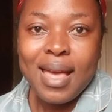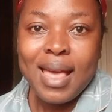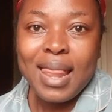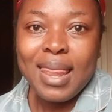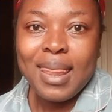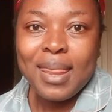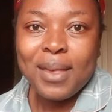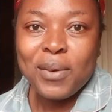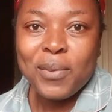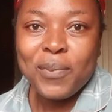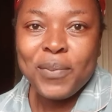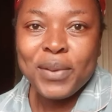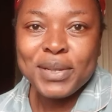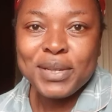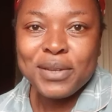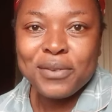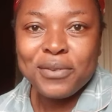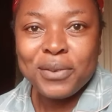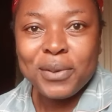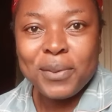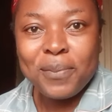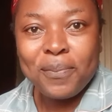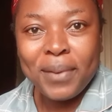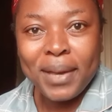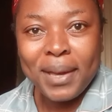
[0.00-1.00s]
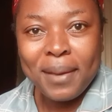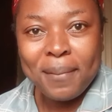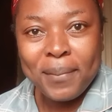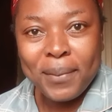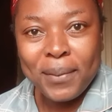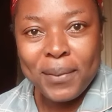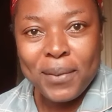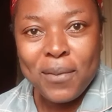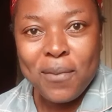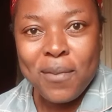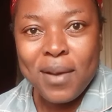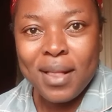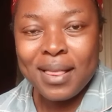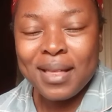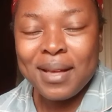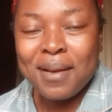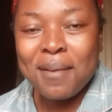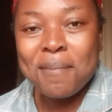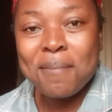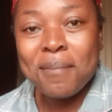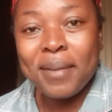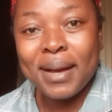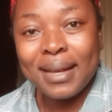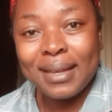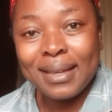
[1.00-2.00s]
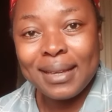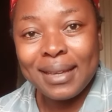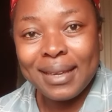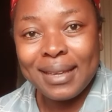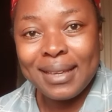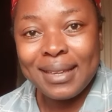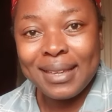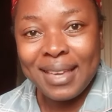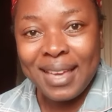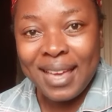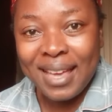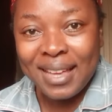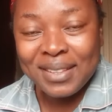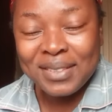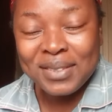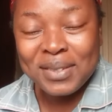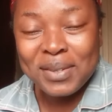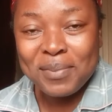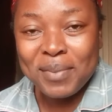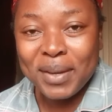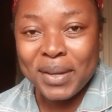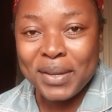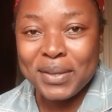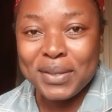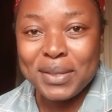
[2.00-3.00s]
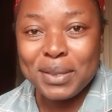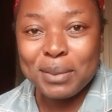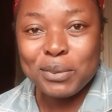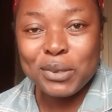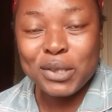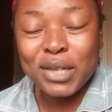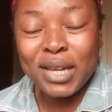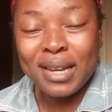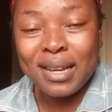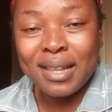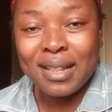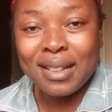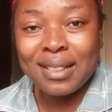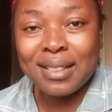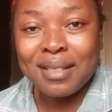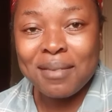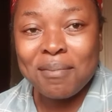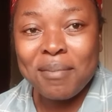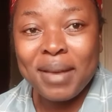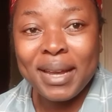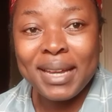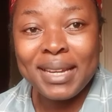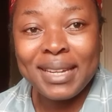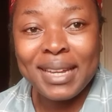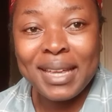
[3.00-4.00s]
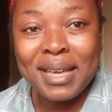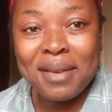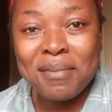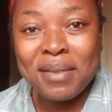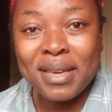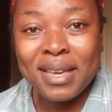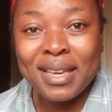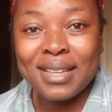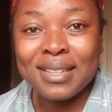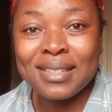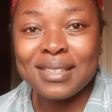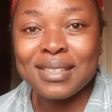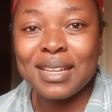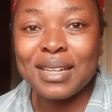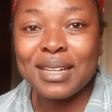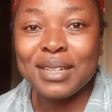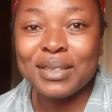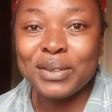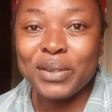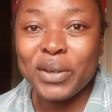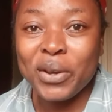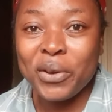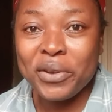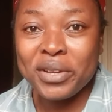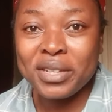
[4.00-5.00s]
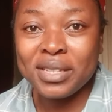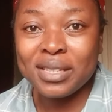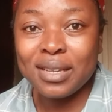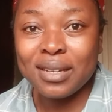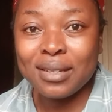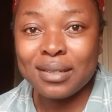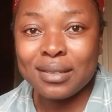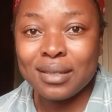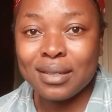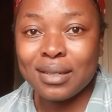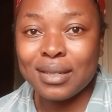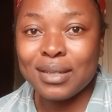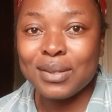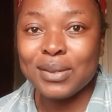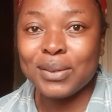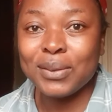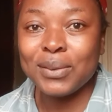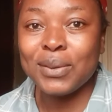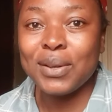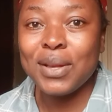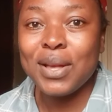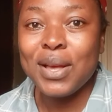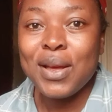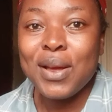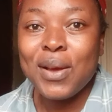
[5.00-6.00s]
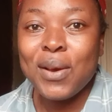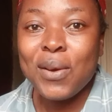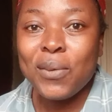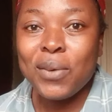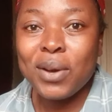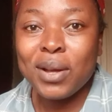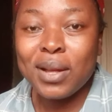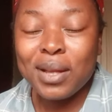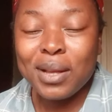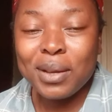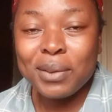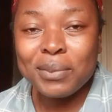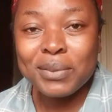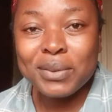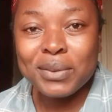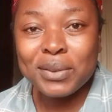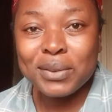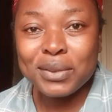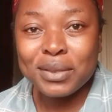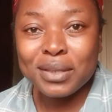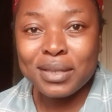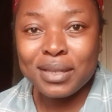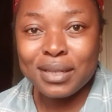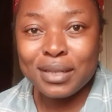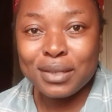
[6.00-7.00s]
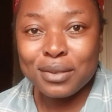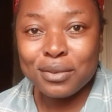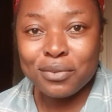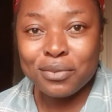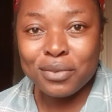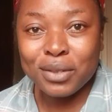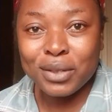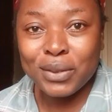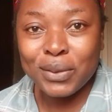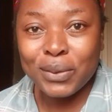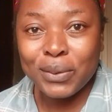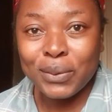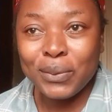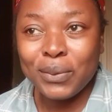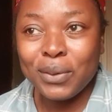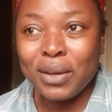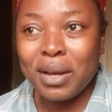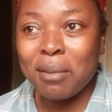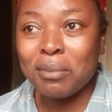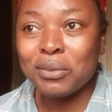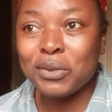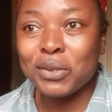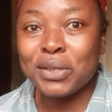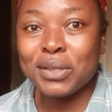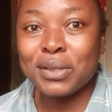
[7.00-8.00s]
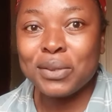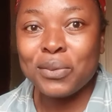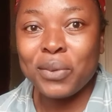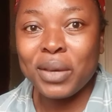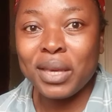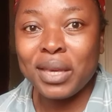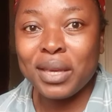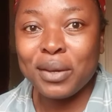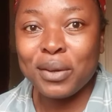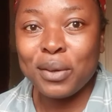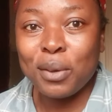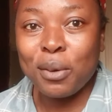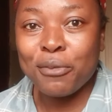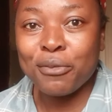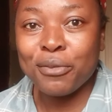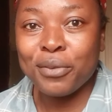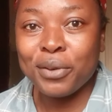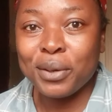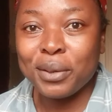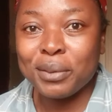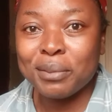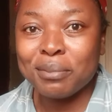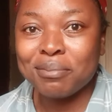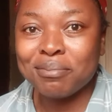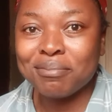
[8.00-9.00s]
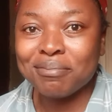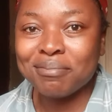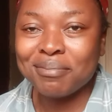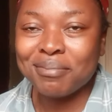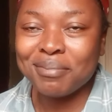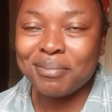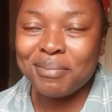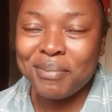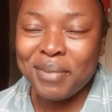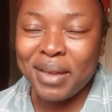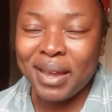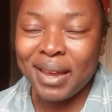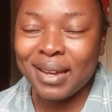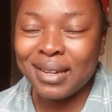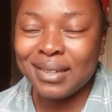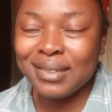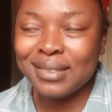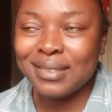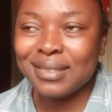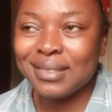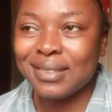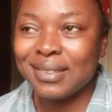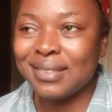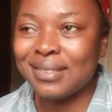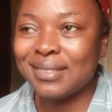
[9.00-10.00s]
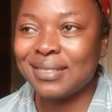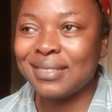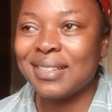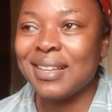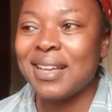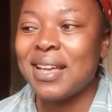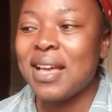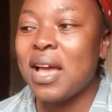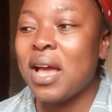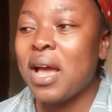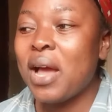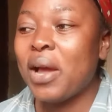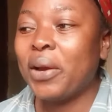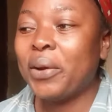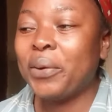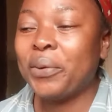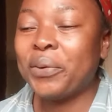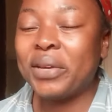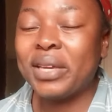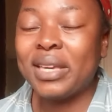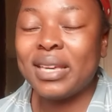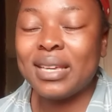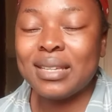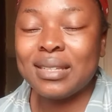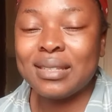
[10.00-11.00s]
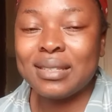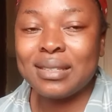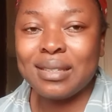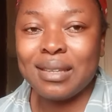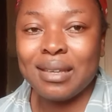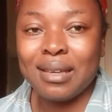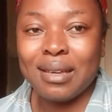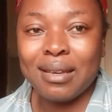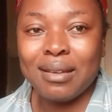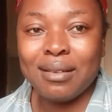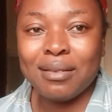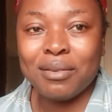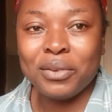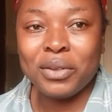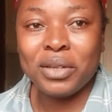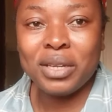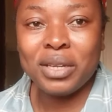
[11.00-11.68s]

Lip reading: Hello beautiful people, welcome back again to my YouTube channel. My name is Doris Etito. Welcome to today's video. I'm just waking up from bed. Ricky is here.